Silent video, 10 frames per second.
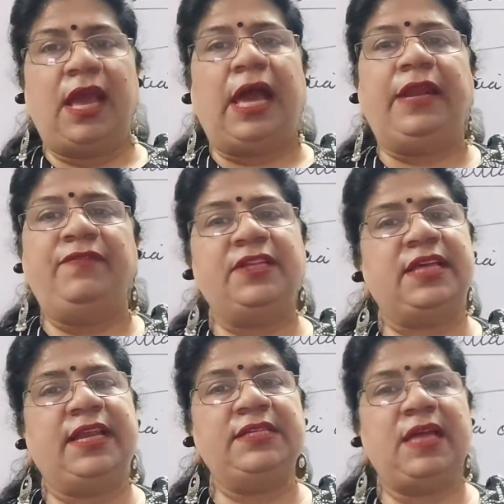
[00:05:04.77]
And if
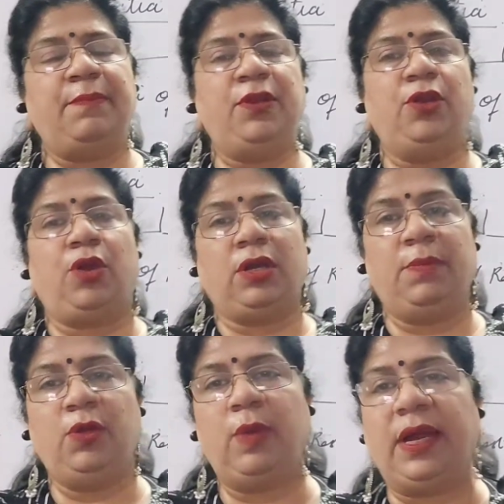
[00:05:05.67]
there's any example you're not
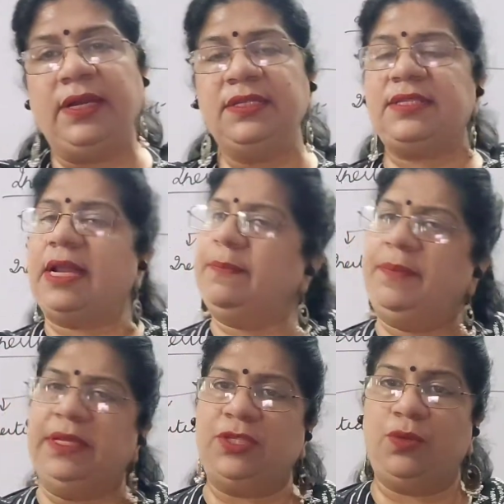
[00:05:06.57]
able to
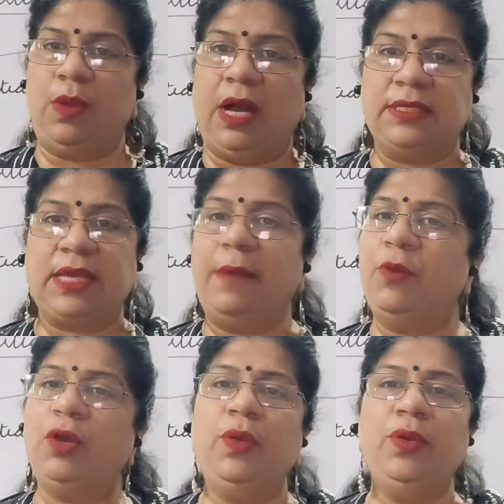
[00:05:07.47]
understand, please do ask. I'm
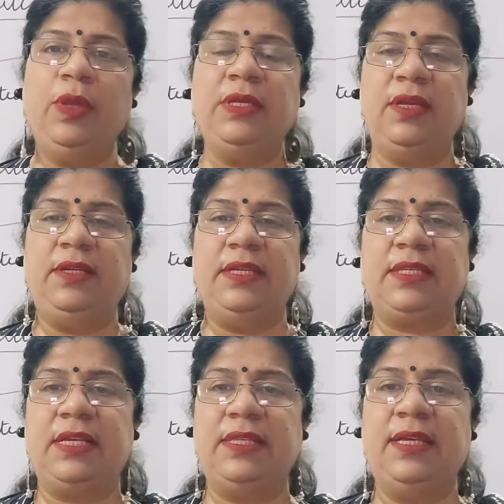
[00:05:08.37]
not going to
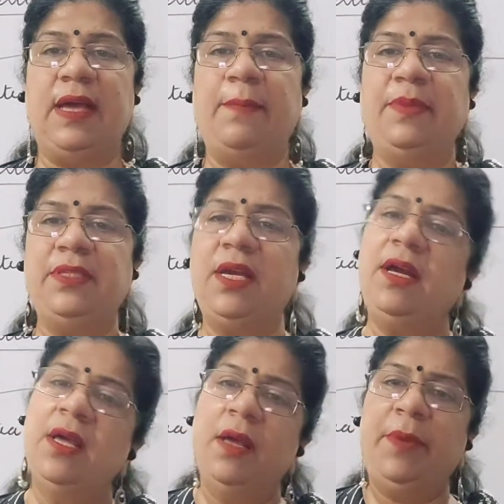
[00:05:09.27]
discuss the examples
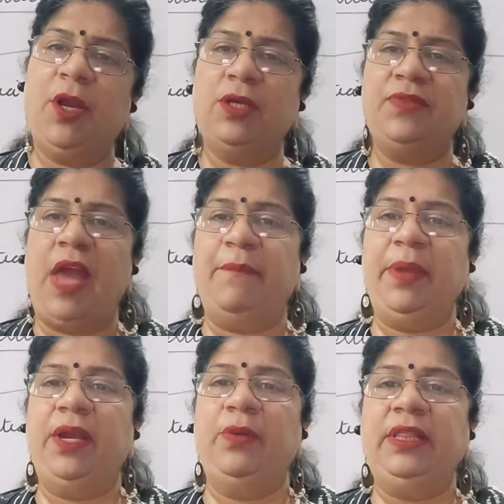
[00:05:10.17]
here because we have
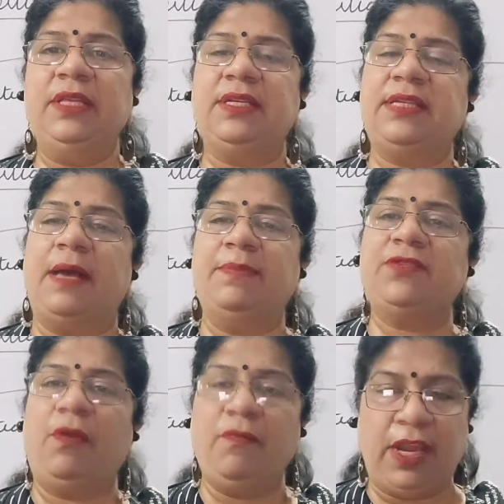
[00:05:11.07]
been doing these
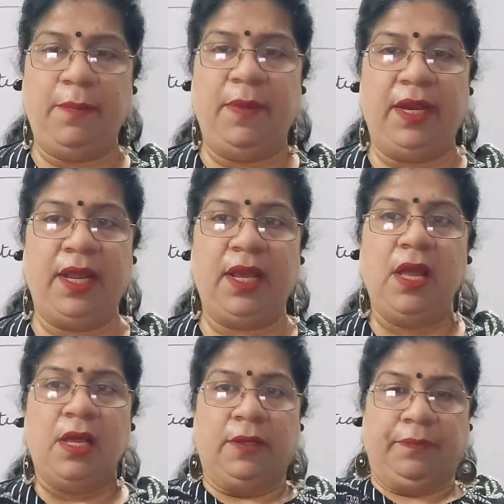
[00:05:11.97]
examples from very beginning.
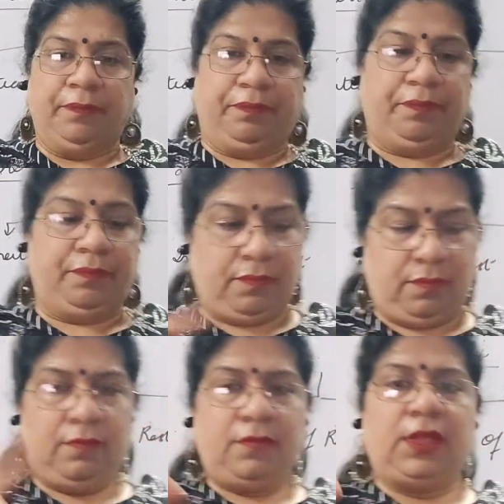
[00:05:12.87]

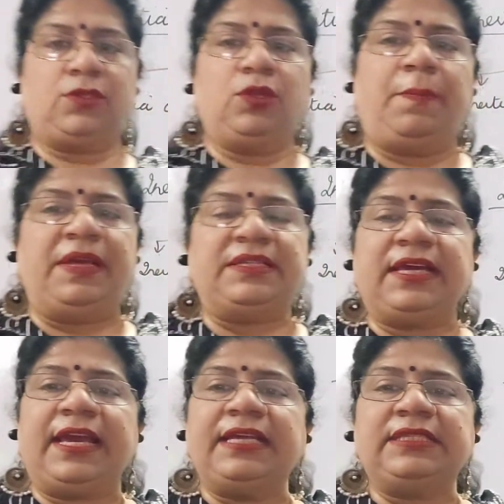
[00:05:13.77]
So the
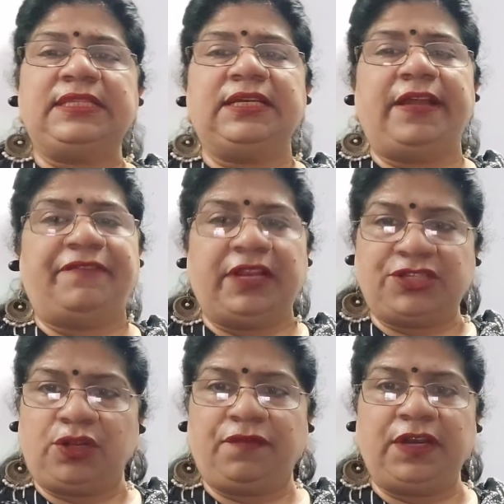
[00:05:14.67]
basic is the
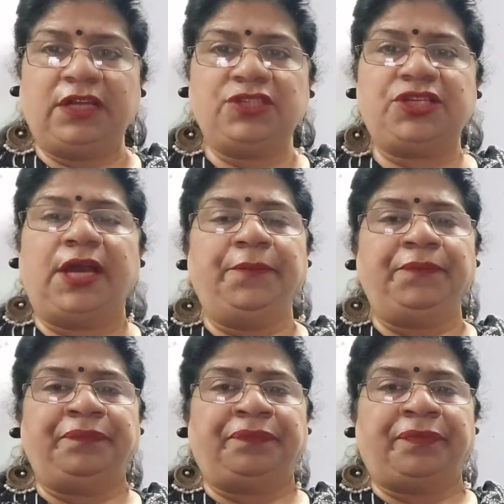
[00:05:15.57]
definition of inertia
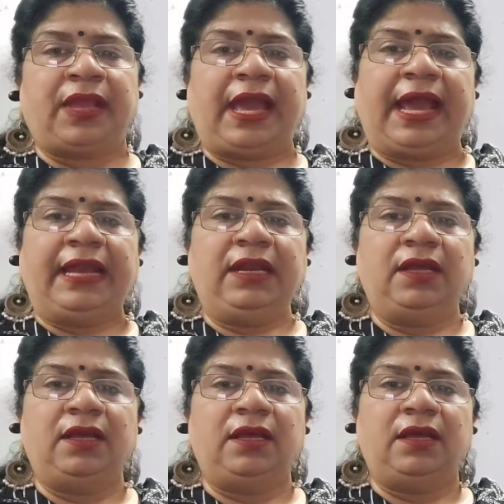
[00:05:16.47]

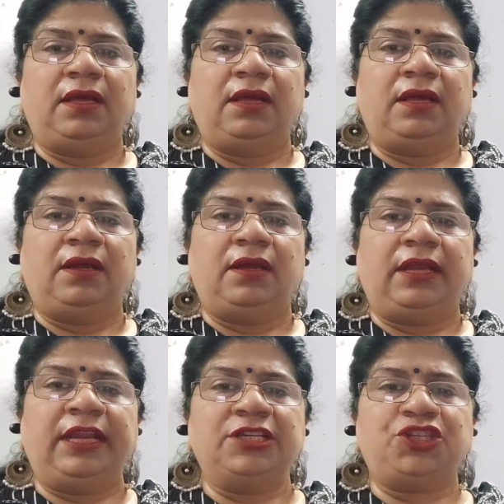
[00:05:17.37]
and
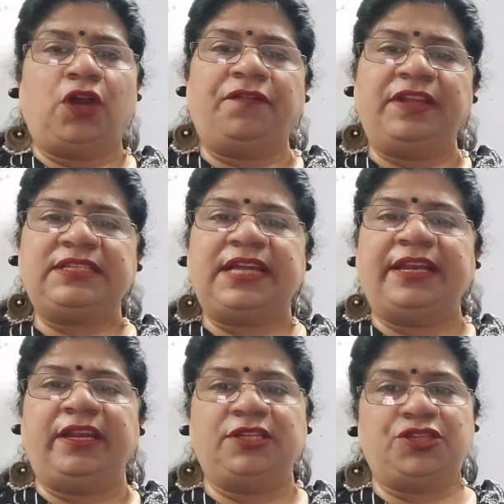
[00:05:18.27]
inertia of rest
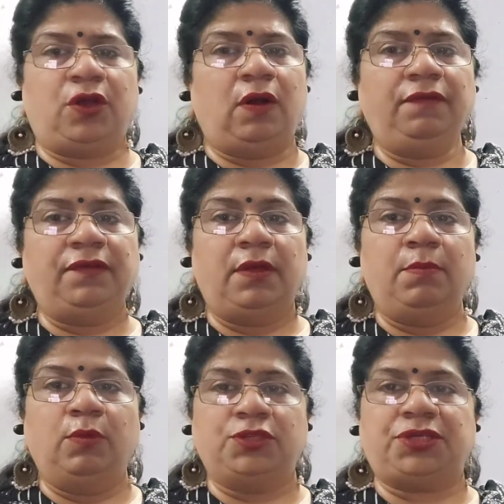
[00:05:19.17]
and inertia of
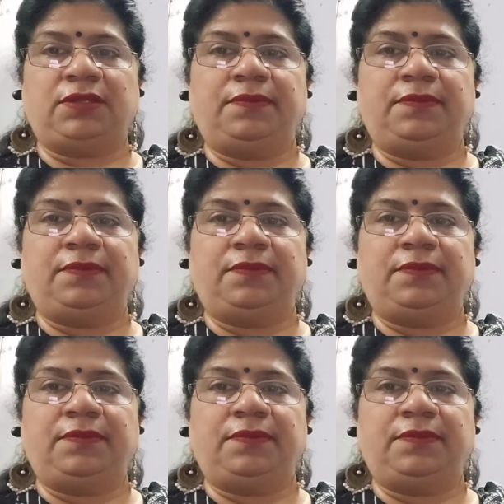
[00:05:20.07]
motion.